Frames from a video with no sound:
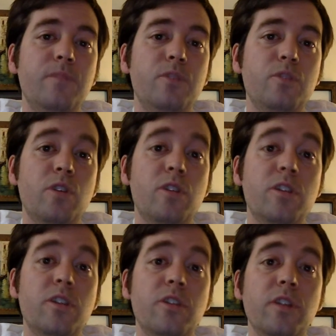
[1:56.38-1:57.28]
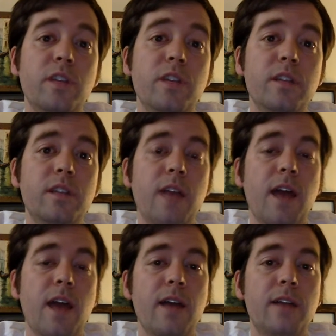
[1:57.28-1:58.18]
draws Sunderland
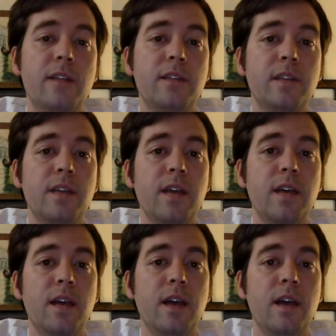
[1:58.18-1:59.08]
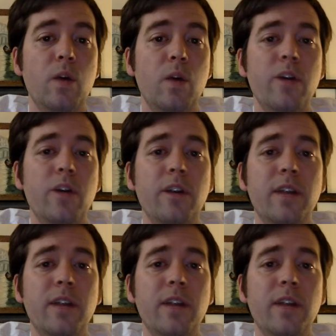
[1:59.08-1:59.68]
at White Hart